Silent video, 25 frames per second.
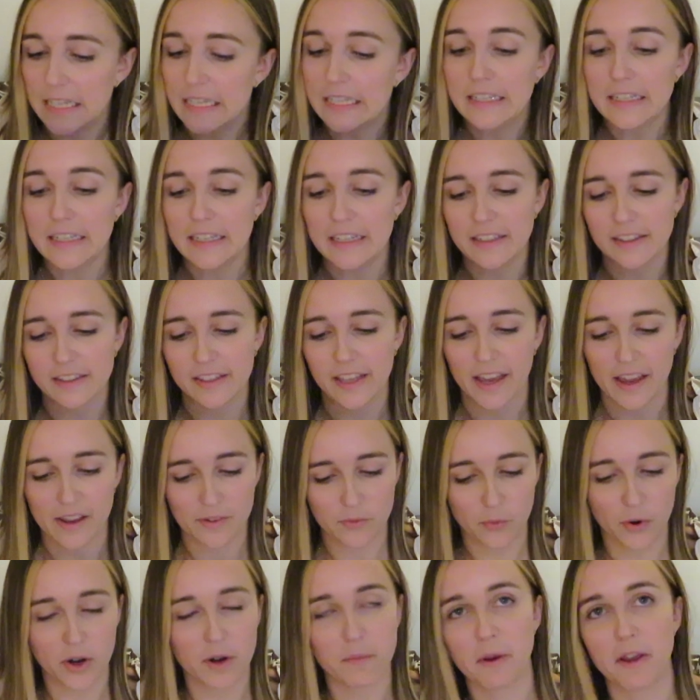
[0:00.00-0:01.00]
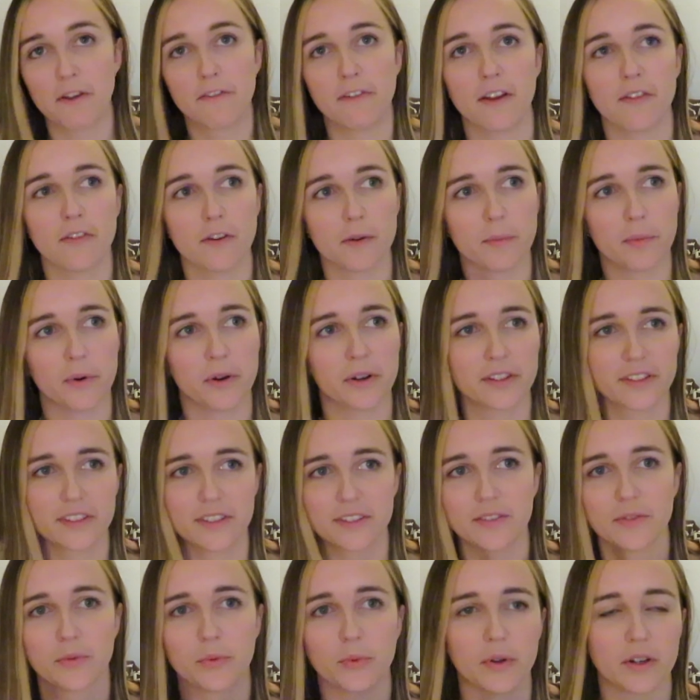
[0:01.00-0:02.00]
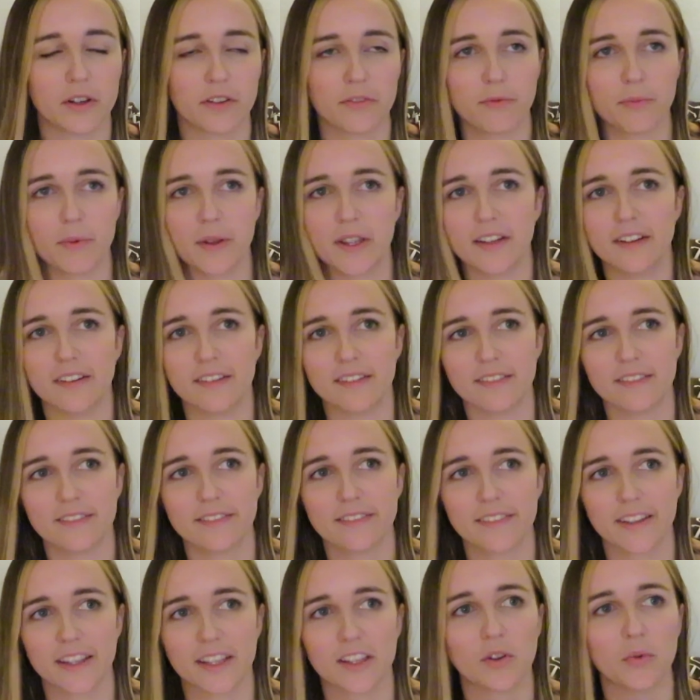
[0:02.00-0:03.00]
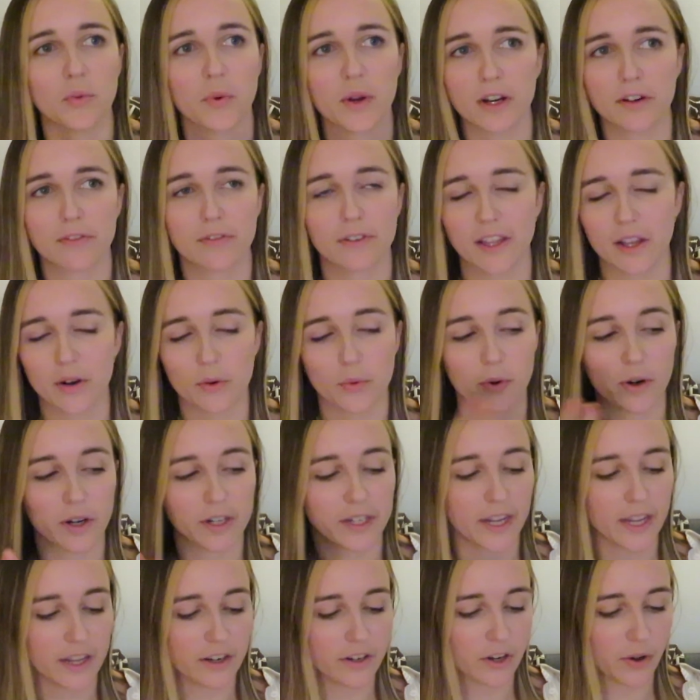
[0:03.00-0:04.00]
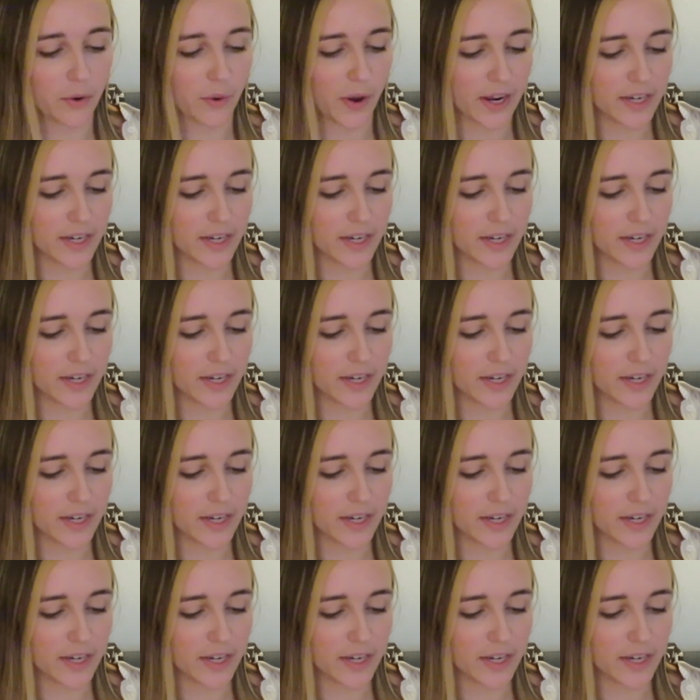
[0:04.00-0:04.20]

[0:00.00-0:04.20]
neat that one of my favorite books would have been like the winner for that award, and I had no